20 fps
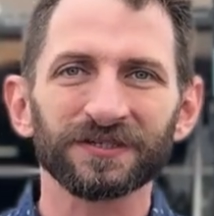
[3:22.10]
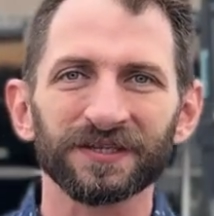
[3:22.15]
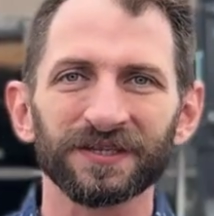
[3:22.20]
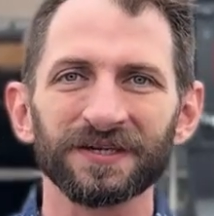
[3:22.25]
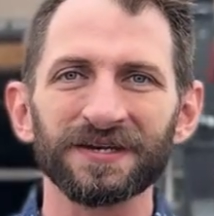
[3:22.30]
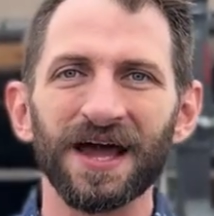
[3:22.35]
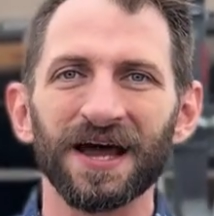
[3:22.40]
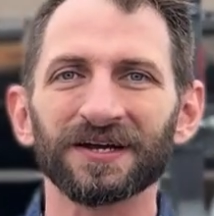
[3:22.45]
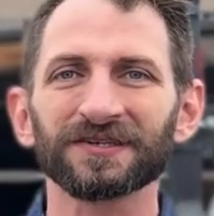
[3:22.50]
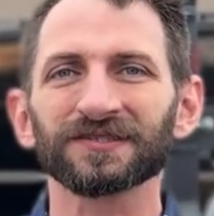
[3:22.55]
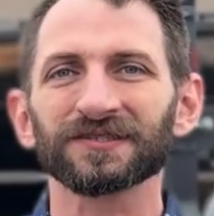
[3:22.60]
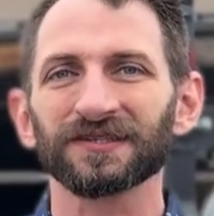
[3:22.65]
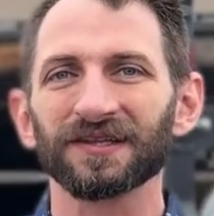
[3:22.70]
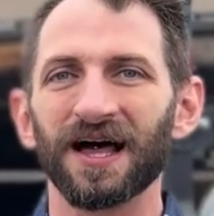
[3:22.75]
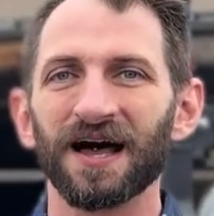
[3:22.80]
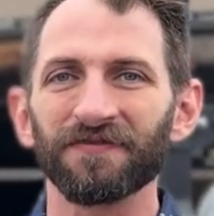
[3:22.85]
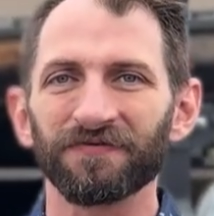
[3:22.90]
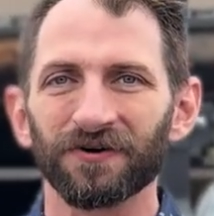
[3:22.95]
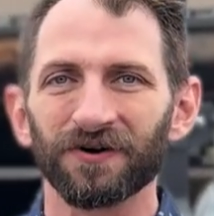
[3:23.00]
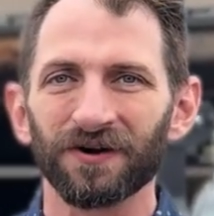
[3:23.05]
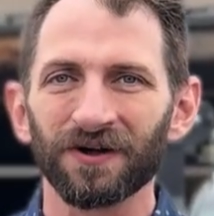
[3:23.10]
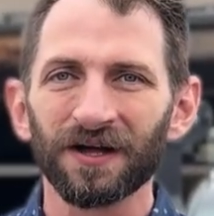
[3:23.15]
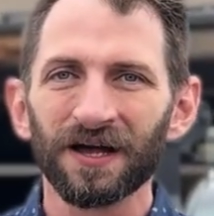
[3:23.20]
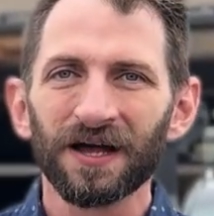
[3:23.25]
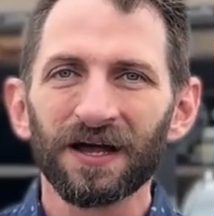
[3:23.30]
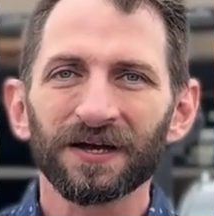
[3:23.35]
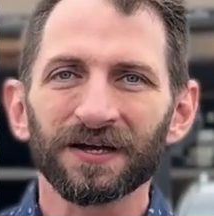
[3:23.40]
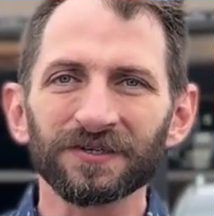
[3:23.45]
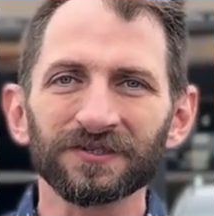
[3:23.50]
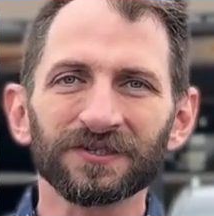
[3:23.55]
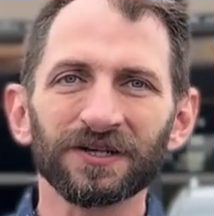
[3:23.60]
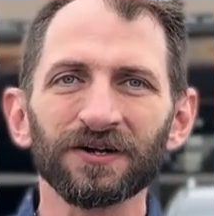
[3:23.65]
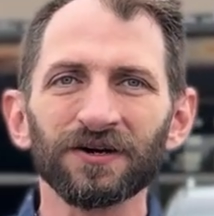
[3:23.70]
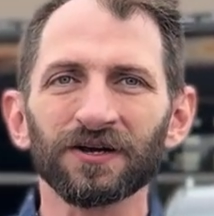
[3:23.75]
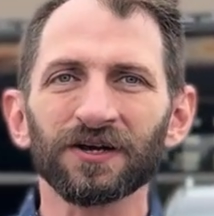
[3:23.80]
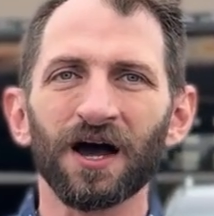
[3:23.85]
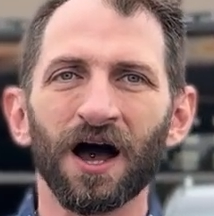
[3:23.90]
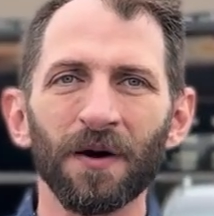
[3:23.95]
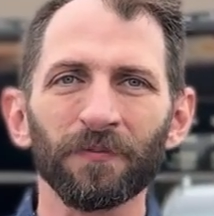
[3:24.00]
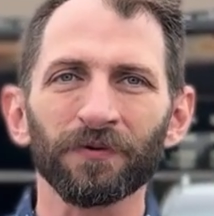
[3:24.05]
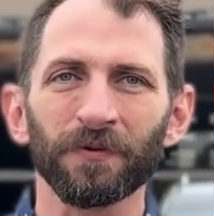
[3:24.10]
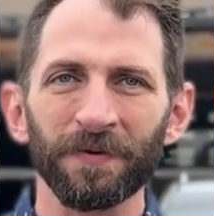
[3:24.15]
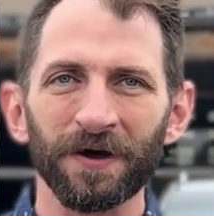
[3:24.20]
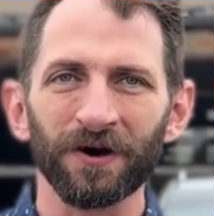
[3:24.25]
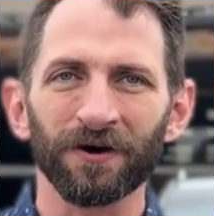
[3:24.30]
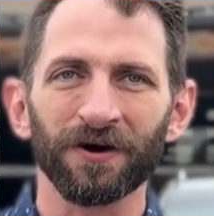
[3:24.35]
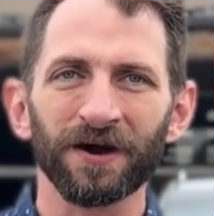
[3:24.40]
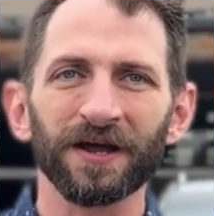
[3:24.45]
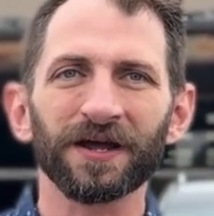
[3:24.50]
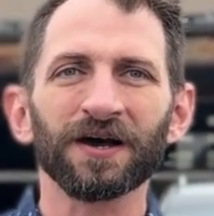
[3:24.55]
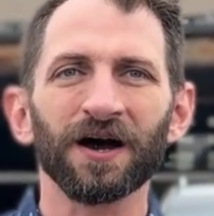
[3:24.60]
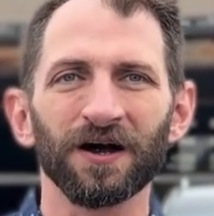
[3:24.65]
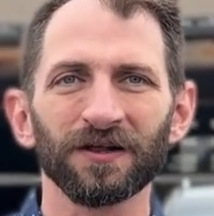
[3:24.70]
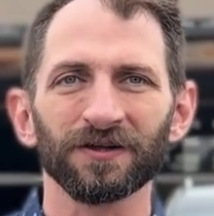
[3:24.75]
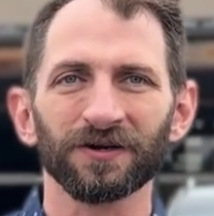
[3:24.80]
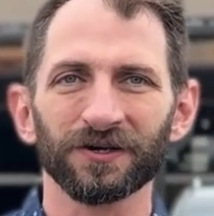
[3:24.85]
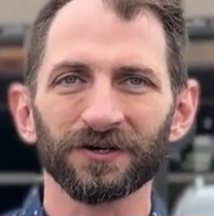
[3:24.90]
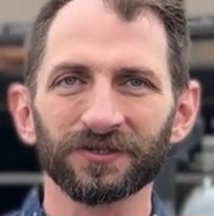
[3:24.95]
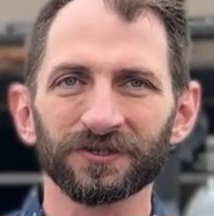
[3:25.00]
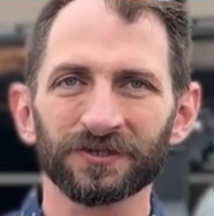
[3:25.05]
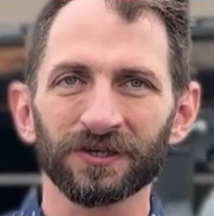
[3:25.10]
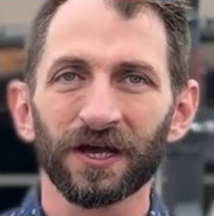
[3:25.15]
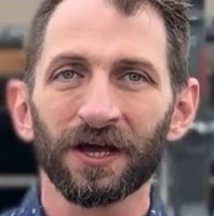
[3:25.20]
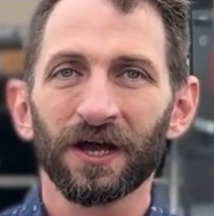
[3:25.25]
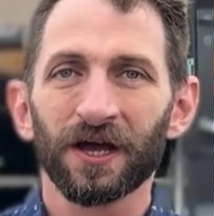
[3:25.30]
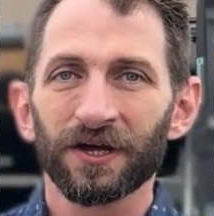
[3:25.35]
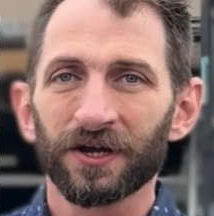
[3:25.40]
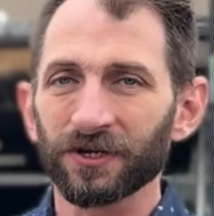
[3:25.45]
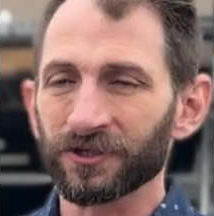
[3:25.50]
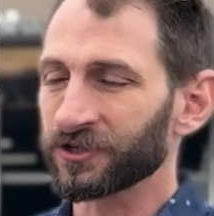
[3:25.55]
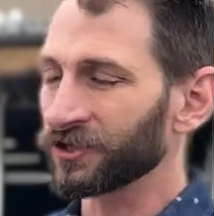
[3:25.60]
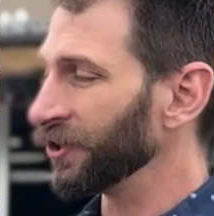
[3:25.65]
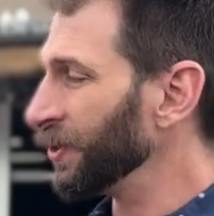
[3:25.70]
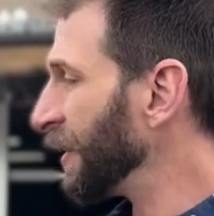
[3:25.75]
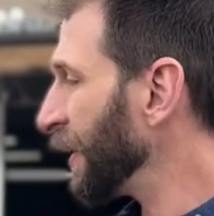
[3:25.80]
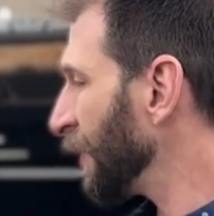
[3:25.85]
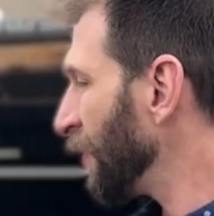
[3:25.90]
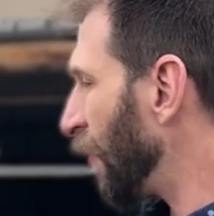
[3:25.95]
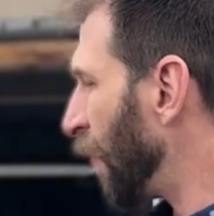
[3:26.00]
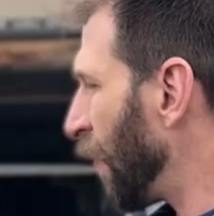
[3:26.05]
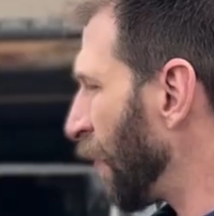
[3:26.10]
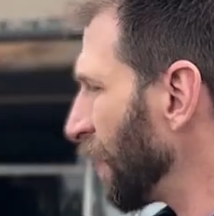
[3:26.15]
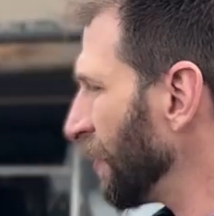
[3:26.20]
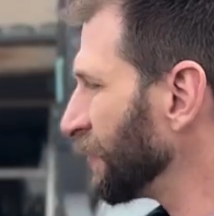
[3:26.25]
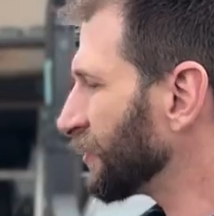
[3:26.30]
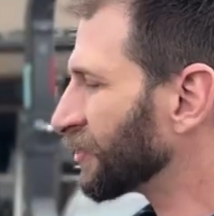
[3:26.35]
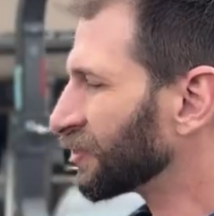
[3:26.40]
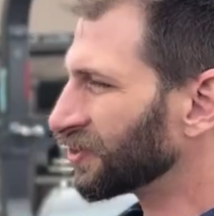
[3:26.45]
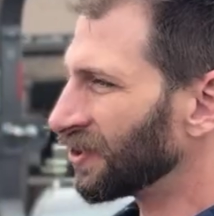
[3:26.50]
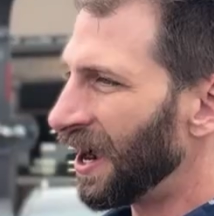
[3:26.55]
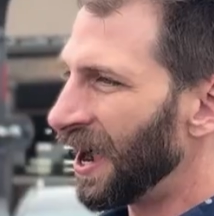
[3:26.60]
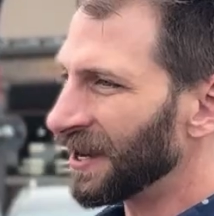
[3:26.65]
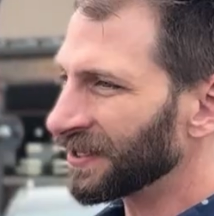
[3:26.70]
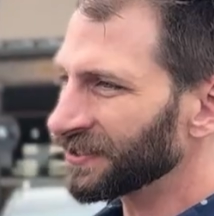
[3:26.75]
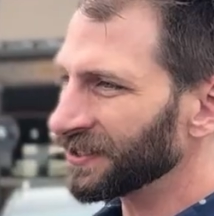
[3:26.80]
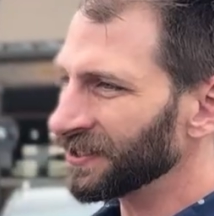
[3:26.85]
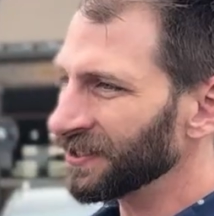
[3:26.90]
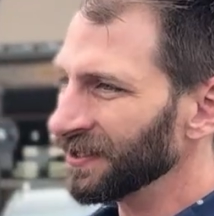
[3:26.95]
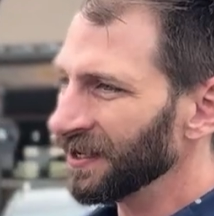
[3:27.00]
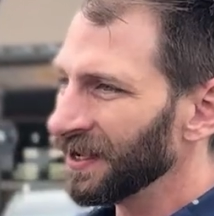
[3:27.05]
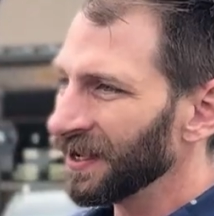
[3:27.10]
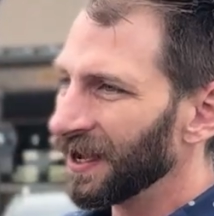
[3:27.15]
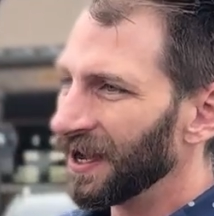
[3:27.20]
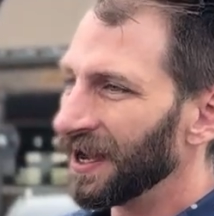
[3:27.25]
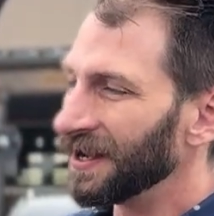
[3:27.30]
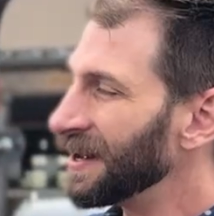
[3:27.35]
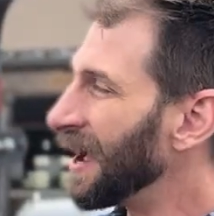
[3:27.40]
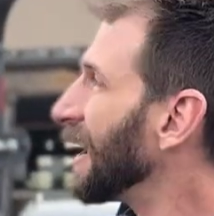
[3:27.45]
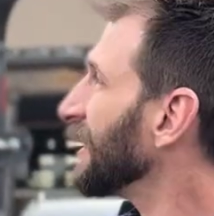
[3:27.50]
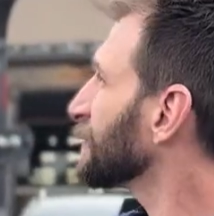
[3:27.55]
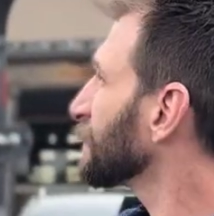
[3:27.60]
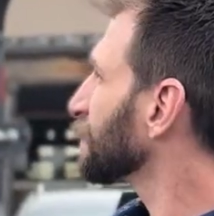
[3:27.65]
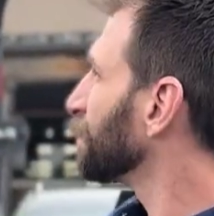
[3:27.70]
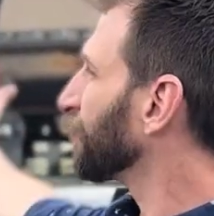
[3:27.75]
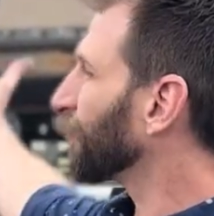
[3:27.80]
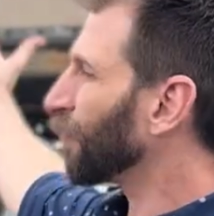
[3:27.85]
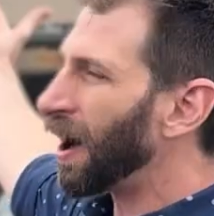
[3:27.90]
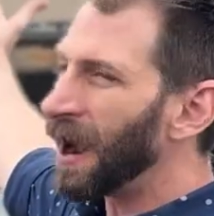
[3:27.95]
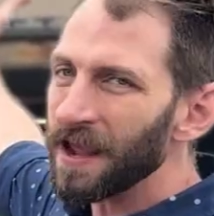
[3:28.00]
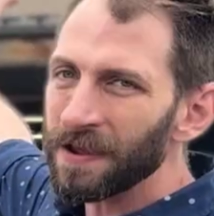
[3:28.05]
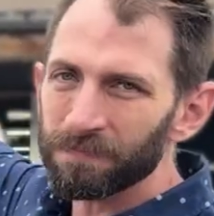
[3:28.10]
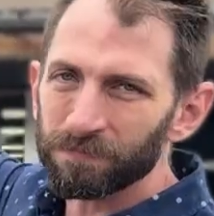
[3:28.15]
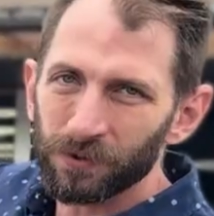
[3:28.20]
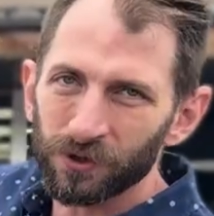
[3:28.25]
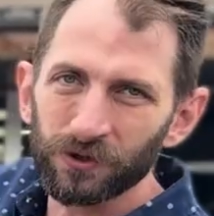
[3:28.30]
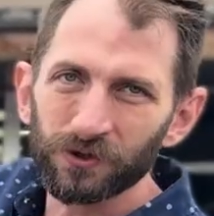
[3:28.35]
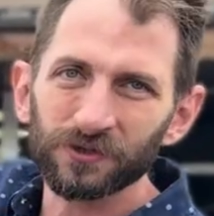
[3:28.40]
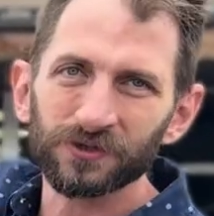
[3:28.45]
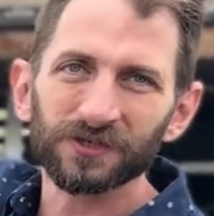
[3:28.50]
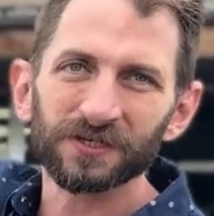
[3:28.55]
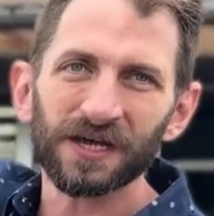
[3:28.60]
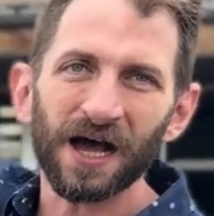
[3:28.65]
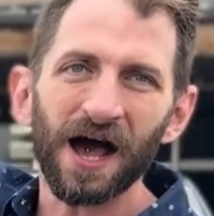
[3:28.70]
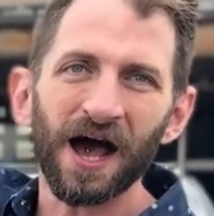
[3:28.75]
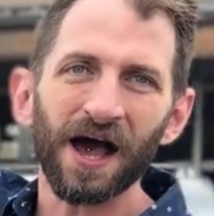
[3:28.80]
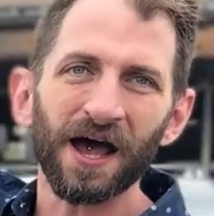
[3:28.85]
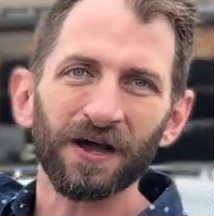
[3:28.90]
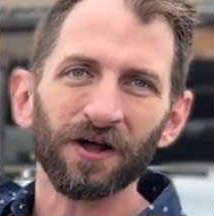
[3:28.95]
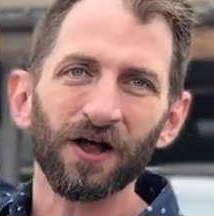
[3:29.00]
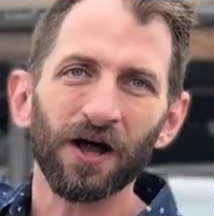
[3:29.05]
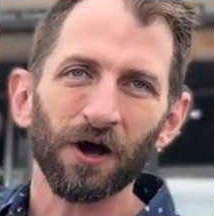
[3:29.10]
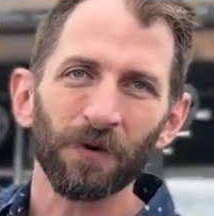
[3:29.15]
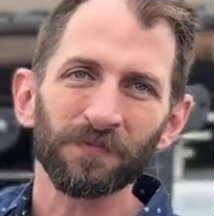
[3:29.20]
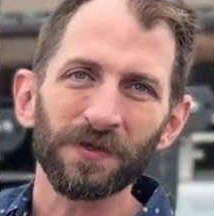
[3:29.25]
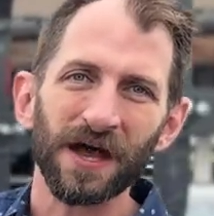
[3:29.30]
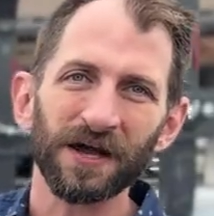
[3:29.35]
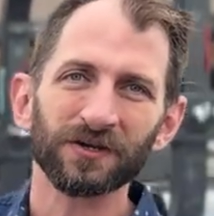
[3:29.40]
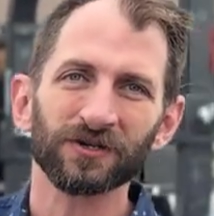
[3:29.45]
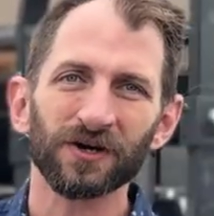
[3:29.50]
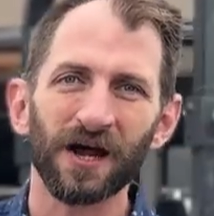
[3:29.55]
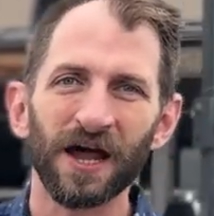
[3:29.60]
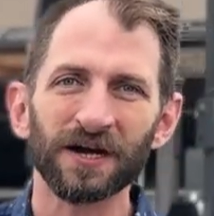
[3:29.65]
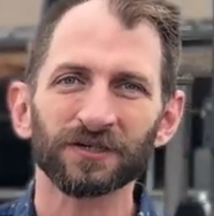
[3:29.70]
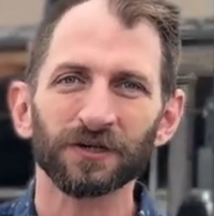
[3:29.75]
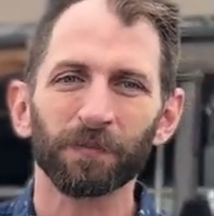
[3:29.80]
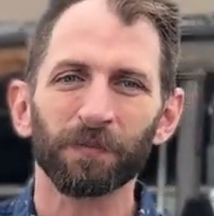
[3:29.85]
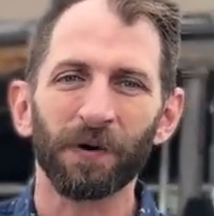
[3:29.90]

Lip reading: to the next level, consider complementary colors. You're shooting an orange tractor, a nice bright blue sky will help that tractor